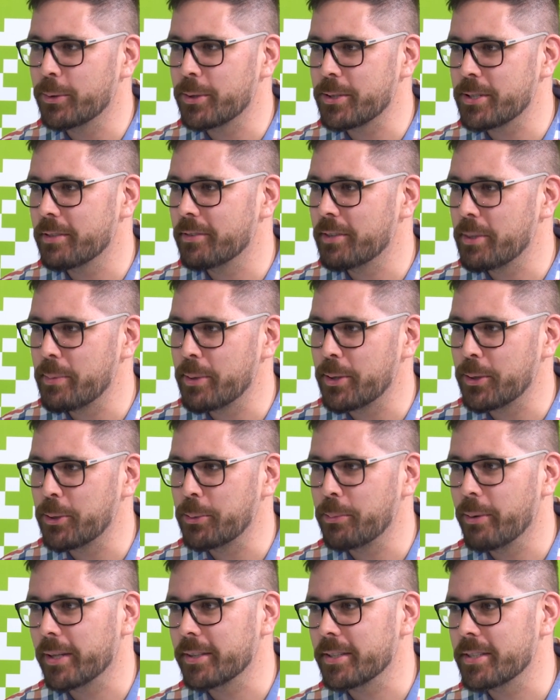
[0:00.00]
Audits of their
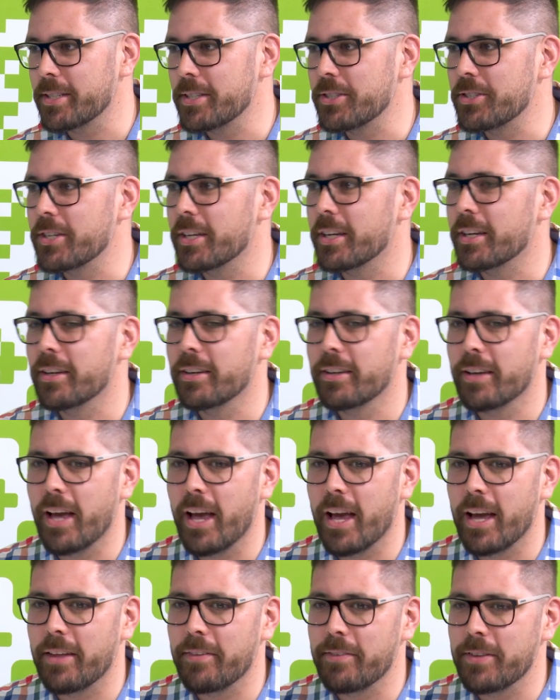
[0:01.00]
medical practice each year.
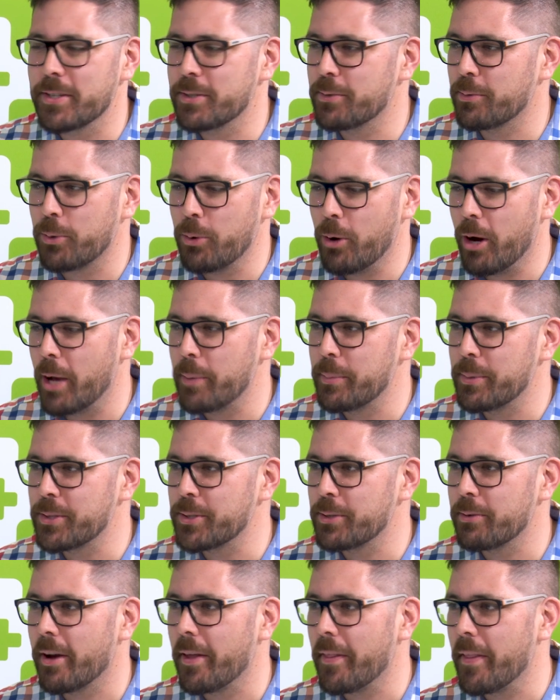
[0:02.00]
And there's
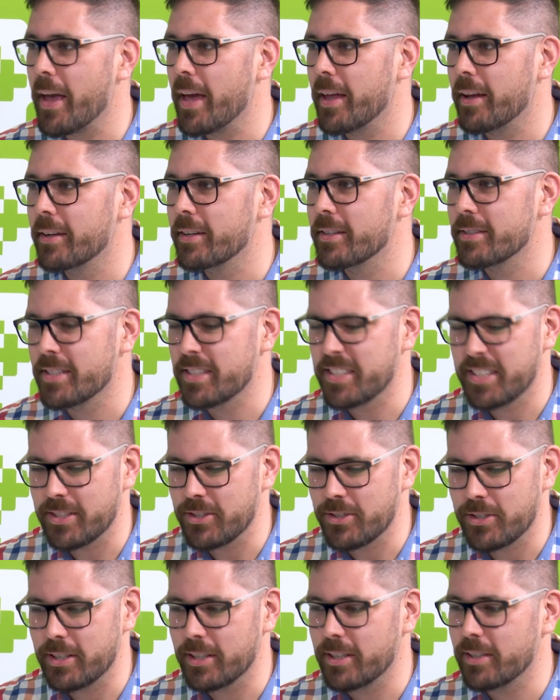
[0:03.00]
requirements around that, and it's
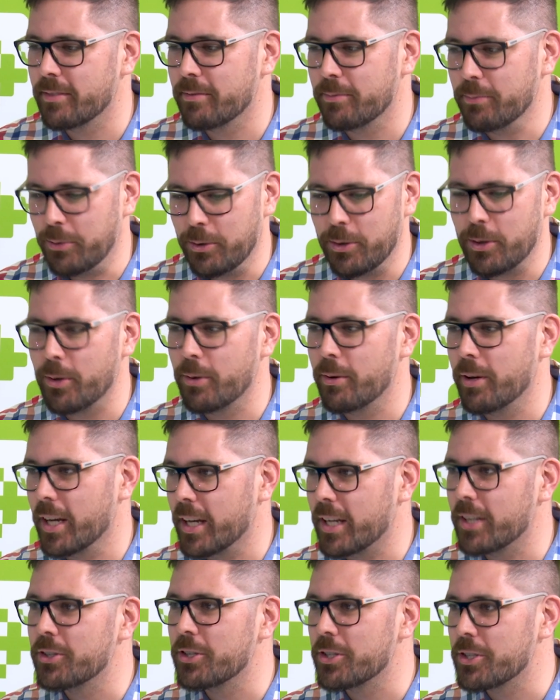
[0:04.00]
essentially, you know, a
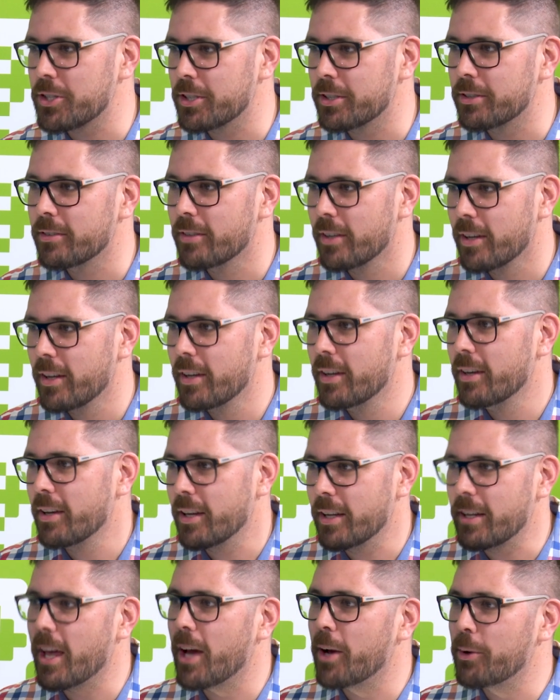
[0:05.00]
condition
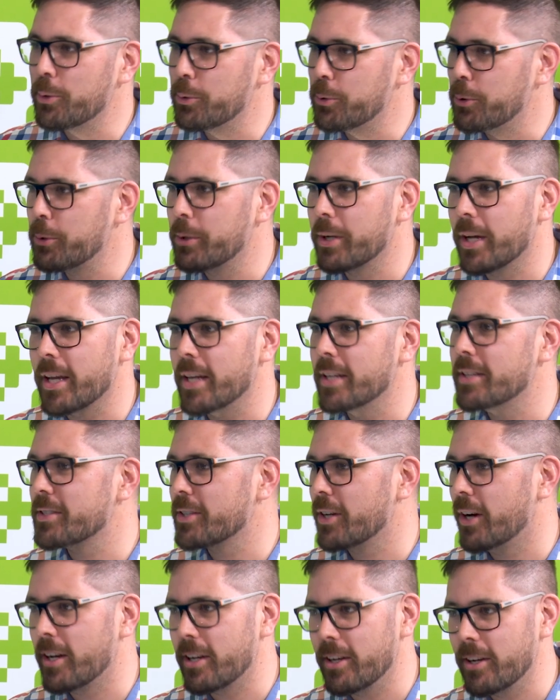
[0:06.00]
and how you're doing
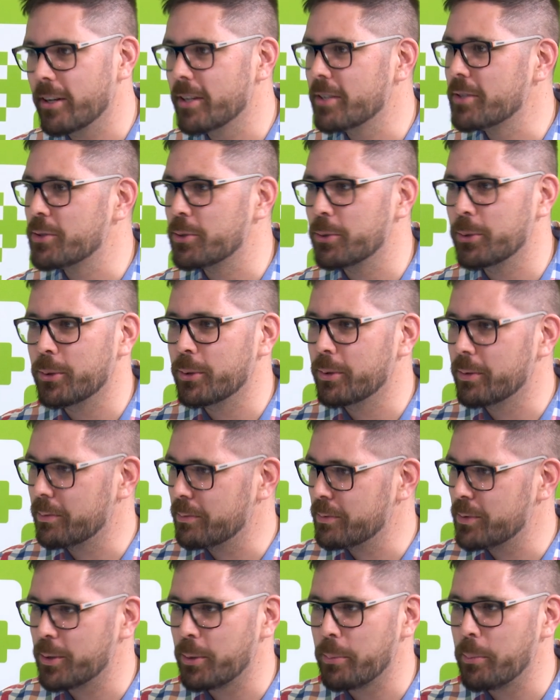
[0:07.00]
against guidelines or
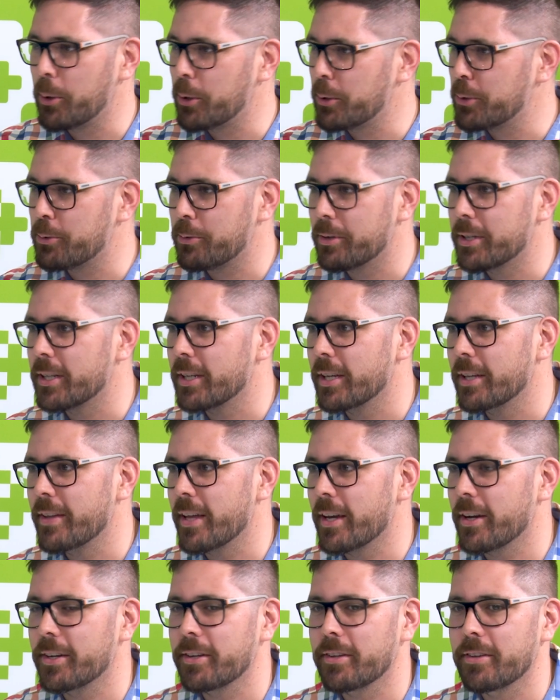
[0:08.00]
sort of monitoring and
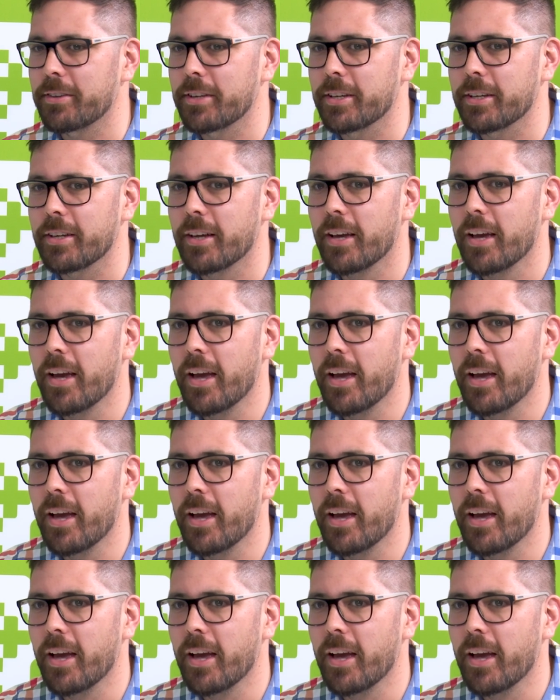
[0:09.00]
that kind of thing.